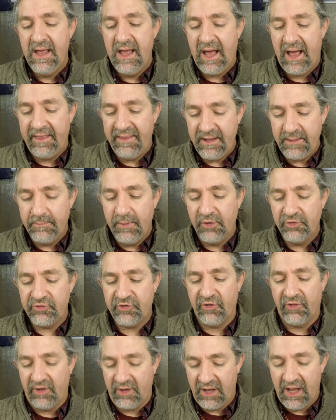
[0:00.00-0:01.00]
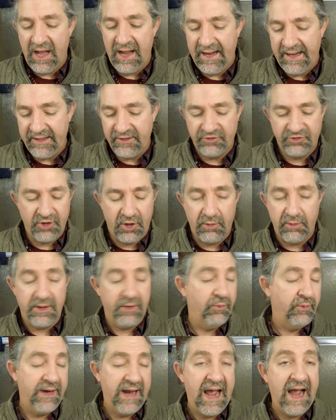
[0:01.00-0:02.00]
I think most of the lye has already
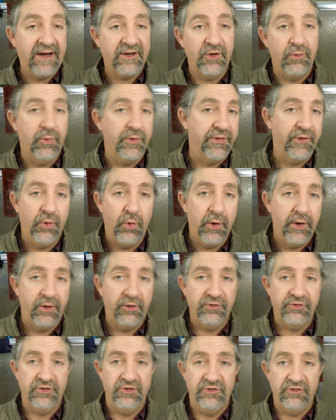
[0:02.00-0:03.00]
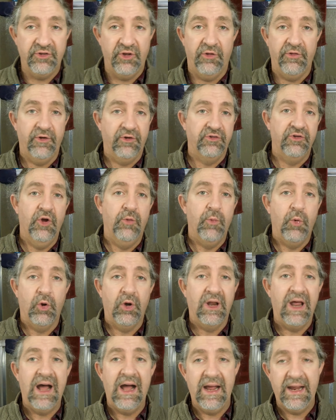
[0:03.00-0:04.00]
reacted with the oils, and so there's no
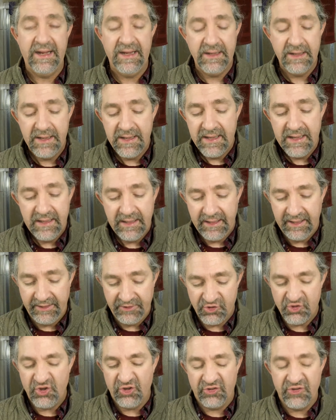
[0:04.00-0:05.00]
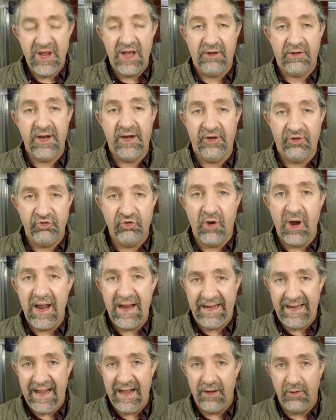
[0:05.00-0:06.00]
more lye. It's just now kind of
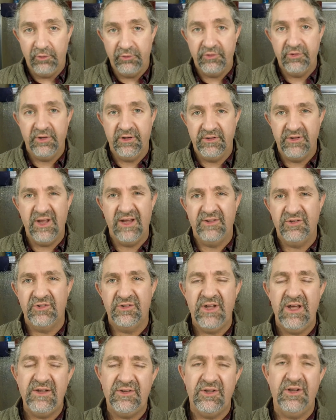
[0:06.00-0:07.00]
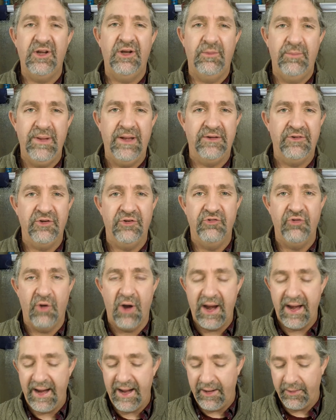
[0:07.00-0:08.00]
drying out. It takes a little bit to
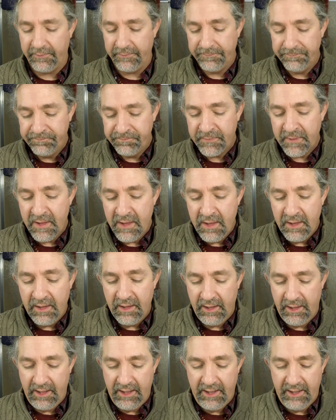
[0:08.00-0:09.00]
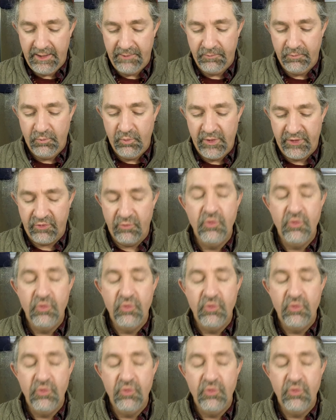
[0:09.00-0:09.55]
dry out. With